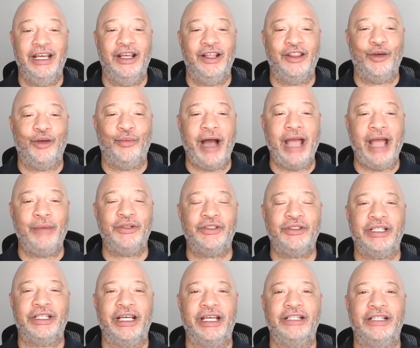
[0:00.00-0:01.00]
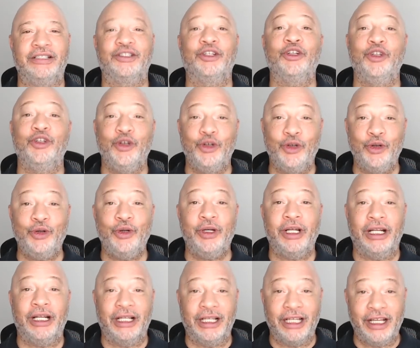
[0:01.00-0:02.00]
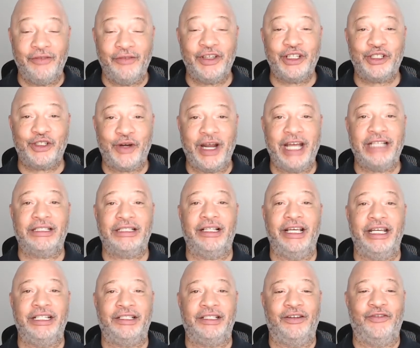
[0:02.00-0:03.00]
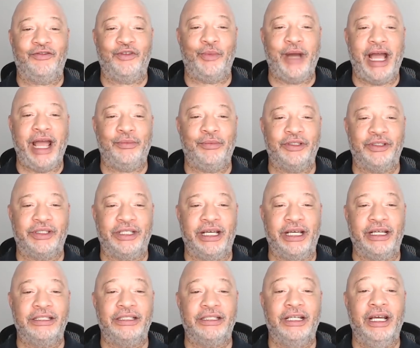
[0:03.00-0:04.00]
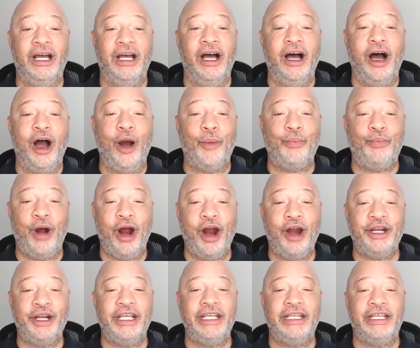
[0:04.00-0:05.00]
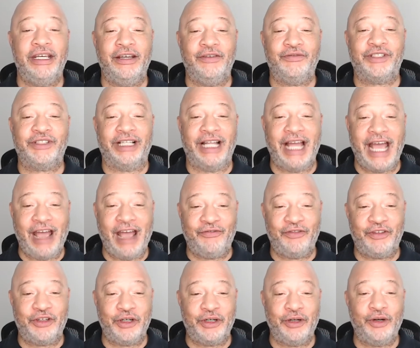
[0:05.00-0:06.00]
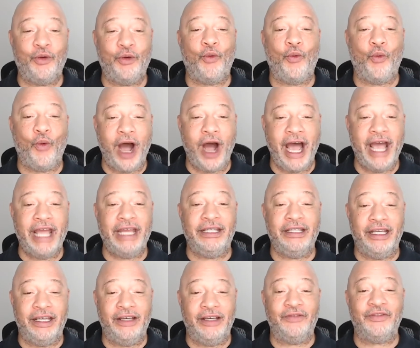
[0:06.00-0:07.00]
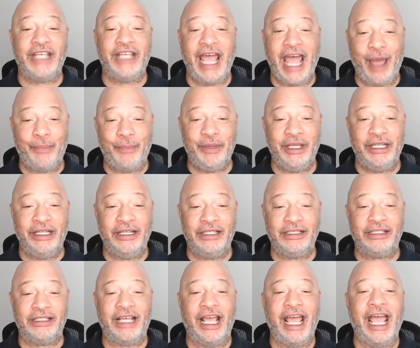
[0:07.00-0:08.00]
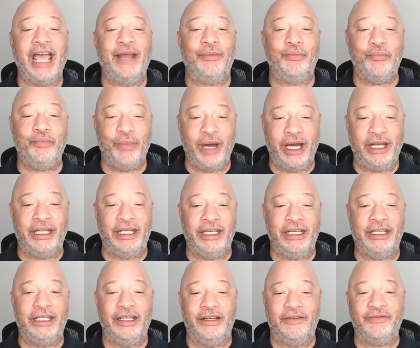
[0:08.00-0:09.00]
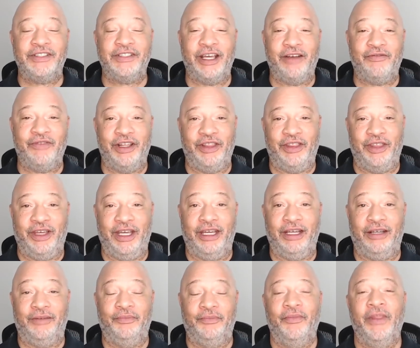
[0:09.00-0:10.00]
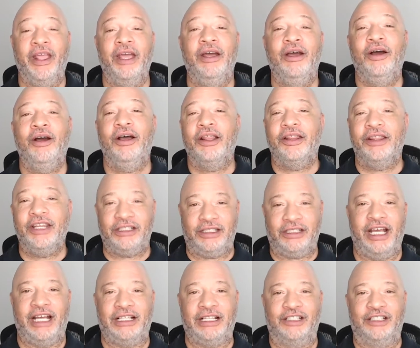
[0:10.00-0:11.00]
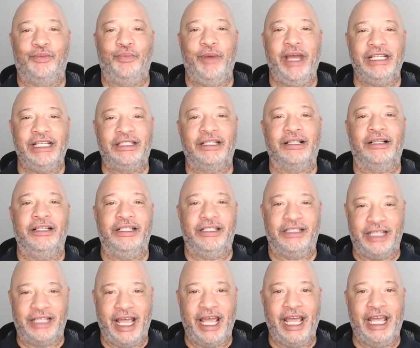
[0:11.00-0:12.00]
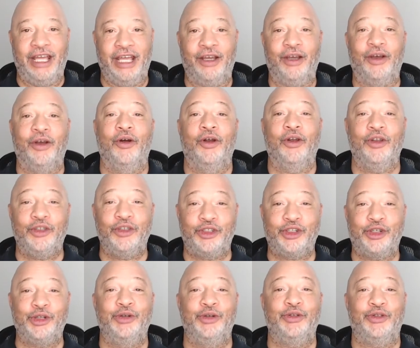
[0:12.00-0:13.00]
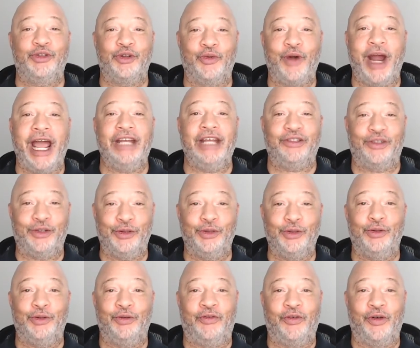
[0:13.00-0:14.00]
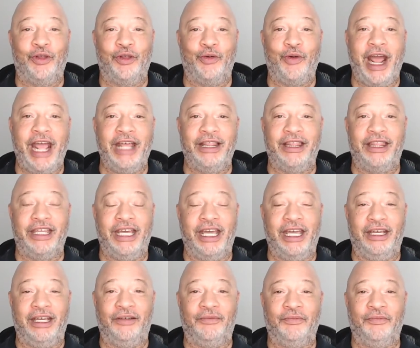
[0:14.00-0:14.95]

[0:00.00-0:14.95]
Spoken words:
The Bible says, the New Living Translation of the Bible says, a party gives laughter, wine gives happiness, and money gives everything. This text is basically saying, choose the right tool for the right thing.